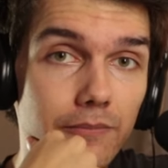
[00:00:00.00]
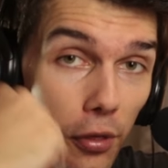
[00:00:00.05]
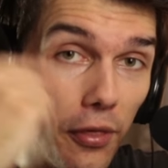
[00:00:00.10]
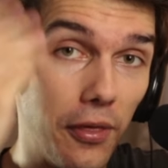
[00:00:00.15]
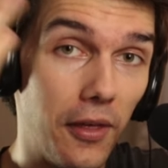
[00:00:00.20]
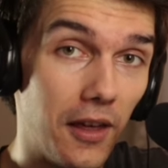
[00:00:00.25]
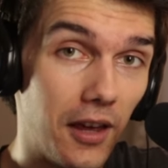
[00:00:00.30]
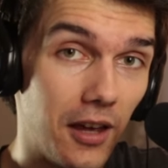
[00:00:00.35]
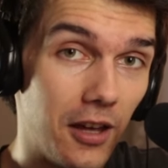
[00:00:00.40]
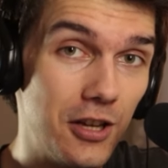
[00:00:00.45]
You
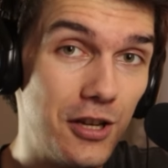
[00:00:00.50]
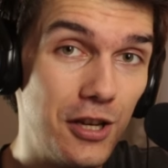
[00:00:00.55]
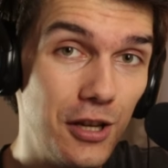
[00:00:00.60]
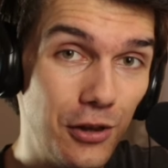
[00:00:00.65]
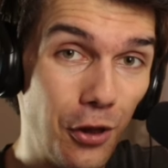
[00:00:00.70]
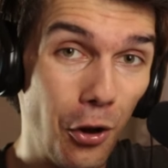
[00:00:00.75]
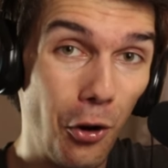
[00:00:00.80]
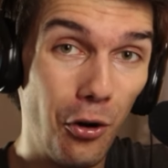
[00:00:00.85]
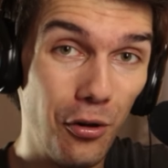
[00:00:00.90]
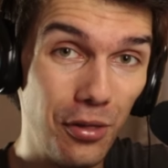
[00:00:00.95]
think she
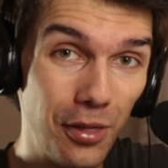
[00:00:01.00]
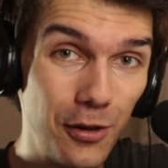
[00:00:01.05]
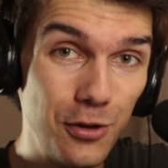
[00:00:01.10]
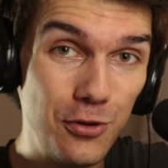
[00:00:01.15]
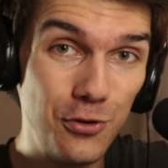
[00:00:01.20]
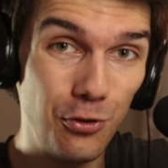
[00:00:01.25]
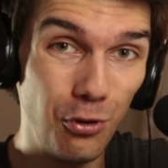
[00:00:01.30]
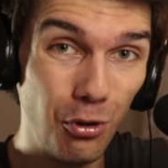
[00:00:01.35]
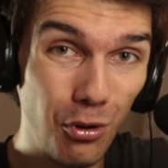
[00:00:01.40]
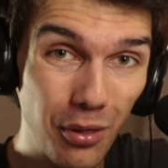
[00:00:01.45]
told the
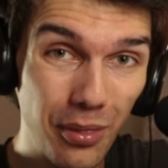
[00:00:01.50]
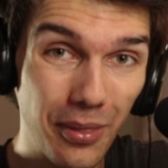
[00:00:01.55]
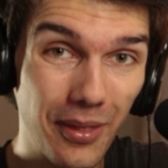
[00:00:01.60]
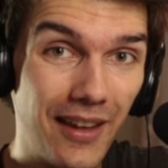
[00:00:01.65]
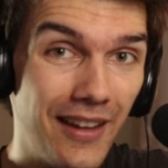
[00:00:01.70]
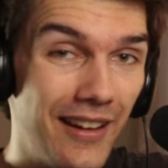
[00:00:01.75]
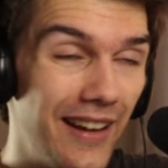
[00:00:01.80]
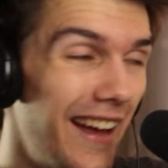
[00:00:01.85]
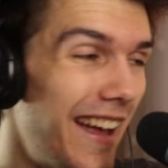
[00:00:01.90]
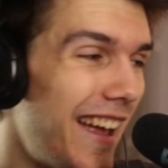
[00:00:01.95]
truth?
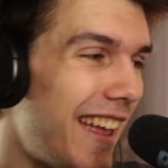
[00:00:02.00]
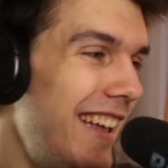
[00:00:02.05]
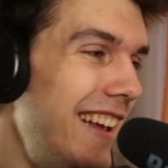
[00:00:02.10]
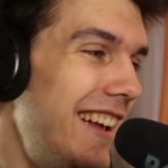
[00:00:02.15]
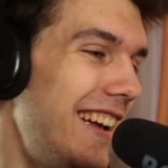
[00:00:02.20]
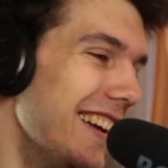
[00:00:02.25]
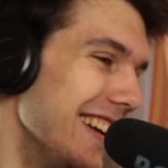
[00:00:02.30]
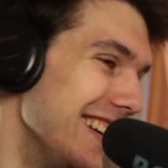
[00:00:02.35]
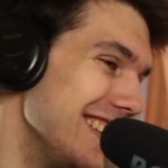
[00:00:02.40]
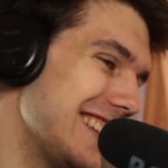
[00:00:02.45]

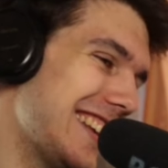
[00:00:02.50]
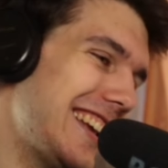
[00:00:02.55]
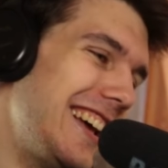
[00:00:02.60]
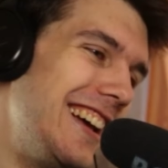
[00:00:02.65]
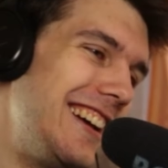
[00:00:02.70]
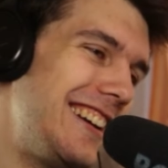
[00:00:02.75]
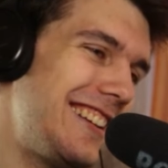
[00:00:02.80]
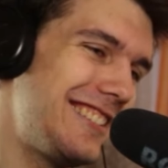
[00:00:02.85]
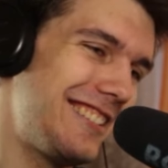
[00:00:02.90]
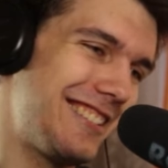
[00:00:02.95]

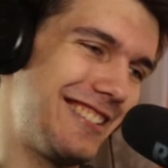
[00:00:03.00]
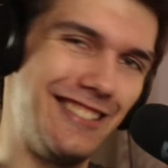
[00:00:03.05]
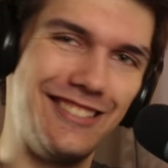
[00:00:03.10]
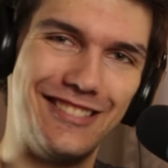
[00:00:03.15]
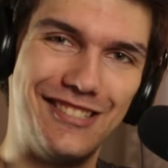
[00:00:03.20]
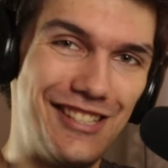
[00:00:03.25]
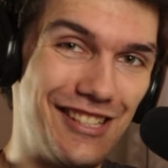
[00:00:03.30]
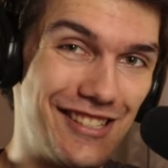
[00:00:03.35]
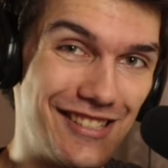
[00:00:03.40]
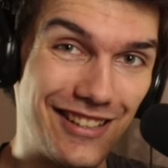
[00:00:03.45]

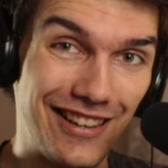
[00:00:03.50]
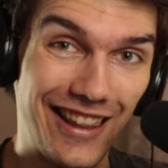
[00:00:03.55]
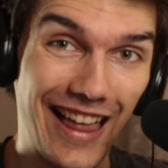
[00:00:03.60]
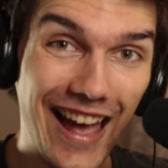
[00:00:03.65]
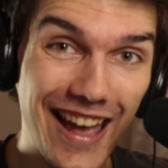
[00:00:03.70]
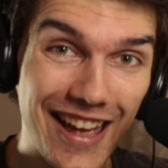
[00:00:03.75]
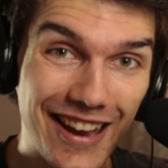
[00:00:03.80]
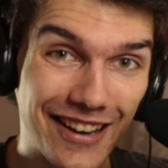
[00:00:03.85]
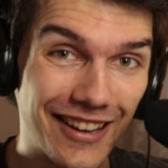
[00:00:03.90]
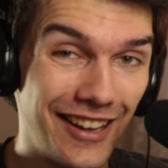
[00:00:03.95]
She's a
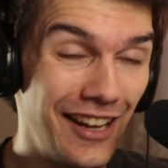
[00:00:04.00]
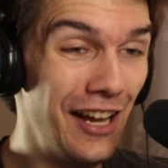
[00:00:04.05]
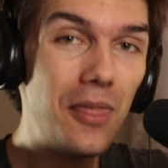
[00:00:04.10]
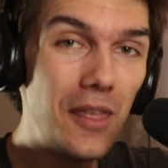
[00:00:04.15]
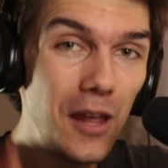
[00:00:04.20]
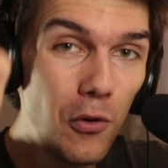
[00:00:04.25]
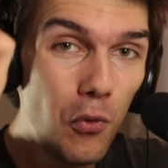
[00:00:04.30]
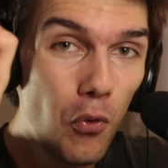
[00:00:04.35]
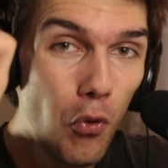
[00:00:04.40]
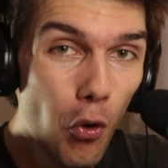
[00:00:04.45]
liar.
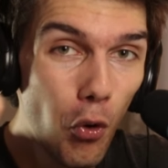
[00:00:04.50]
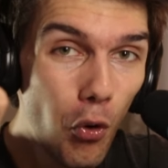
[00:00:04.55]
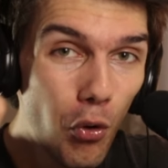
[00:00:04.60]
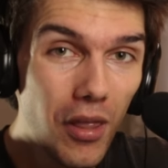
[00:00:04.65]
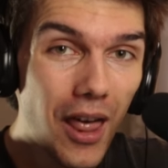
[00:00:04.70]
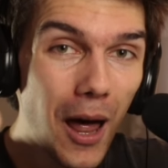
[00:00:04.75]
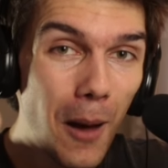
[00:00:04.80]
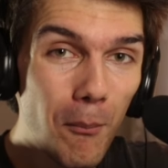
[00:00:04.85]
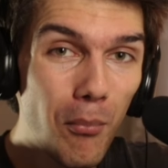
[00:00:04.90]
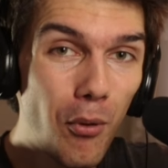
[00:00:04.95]
The rule
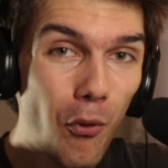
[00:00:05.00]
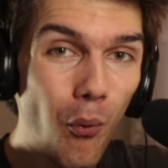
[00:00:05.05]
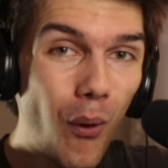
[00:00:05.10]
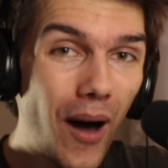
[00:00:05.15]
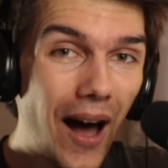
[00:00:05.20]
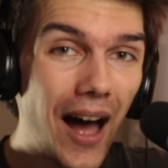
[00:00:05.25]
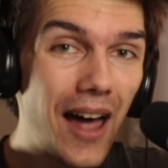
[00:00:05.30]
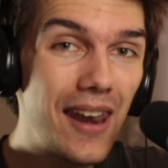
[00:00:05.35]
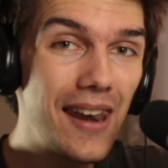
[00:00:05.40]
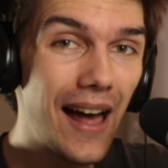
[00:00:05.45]
number
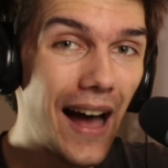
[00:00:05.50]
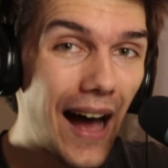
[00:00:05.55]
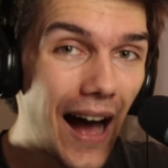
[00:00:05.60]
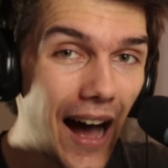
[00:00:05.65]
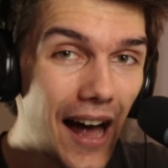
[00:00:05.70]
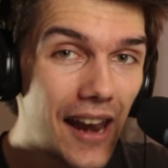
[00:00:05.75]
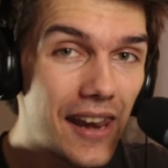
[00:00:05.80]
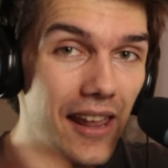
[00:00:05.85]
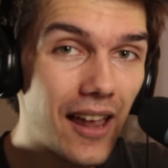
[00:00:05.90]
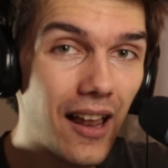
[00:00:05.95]
one,
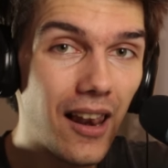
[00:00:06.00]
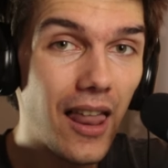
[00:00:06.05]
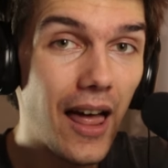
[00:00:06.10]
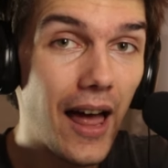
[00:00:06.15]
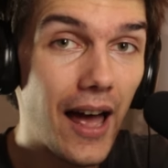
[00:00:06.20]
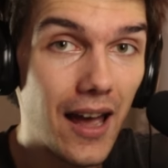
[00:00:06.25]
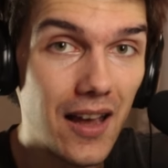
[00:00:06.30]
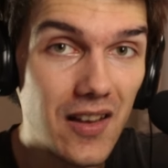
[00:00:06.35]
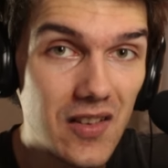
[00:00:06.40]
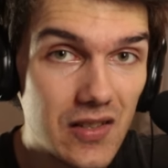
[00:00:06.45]
Ade
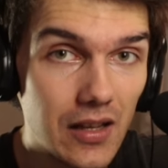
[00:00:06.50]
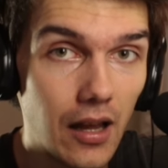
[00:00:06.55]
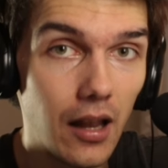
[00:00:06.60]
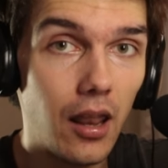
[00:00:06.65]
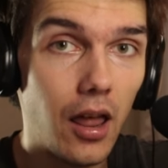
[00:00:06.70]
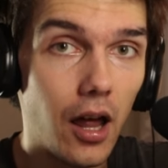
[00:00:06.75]
lies a